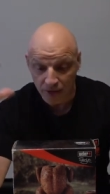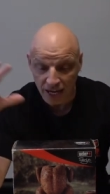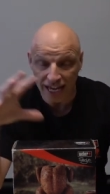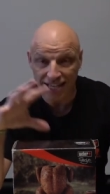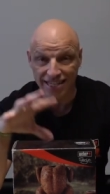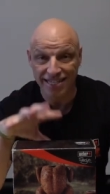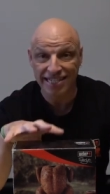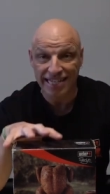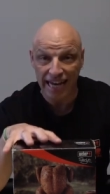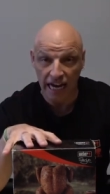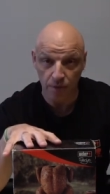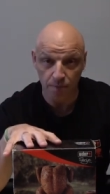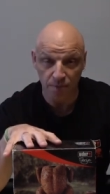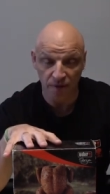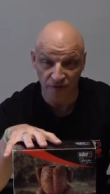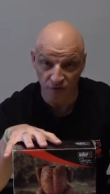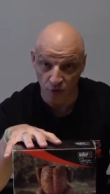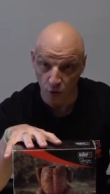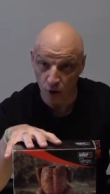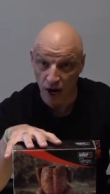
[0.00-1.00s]
instead
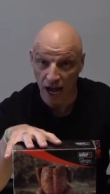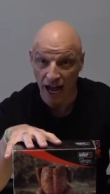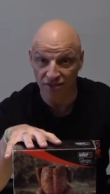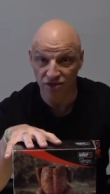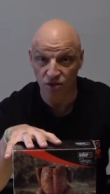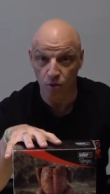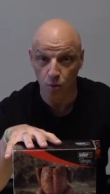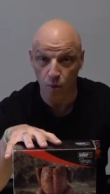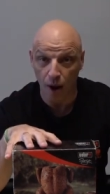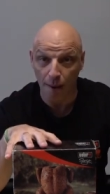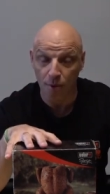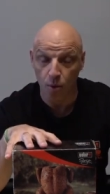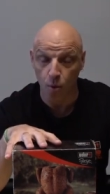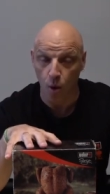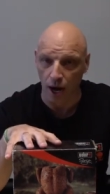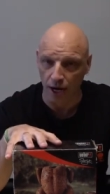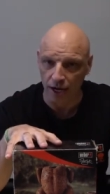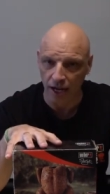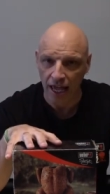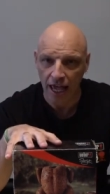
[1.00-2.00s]
before I had the Weber
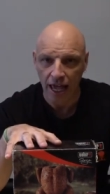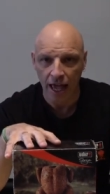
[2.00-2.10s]
one.